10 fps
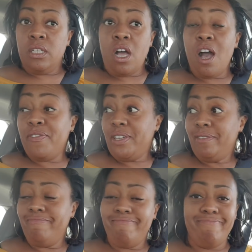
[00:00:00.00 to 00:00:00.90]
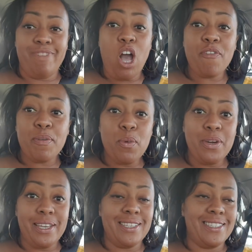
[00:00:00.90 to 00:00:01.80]
coffee
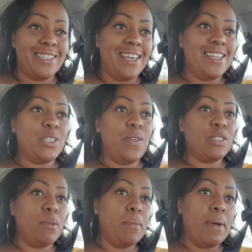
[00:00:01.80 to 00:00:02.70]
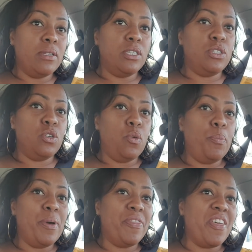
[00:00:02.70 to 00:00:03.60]
mornings, and so that's what I'm about to do.
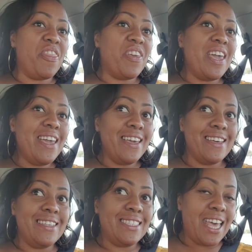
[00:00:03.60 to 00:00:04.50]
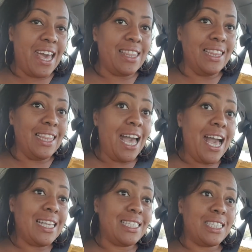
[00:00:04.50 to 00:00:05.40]
But the thing is that
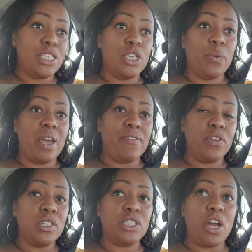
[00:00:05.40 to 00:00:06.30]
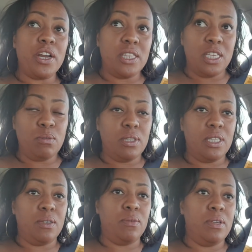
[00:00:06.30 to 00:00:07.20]
last year when I first started this with
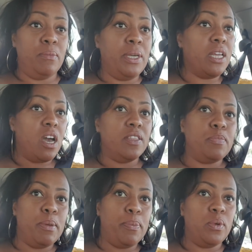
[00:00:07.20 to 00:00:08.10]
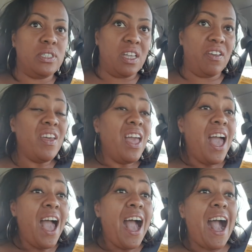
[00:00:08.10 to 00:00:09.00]
meeting all these people and stuff,
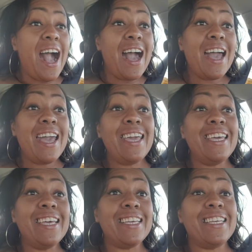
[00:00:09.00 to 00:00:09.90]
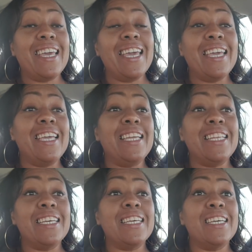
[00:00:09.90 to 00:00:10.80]
I
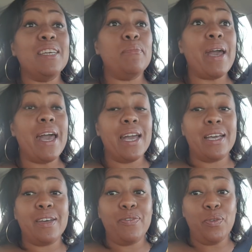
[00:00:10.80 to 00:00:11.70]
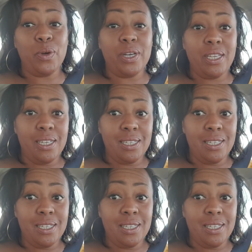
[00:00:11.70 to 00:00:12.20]
gained back 40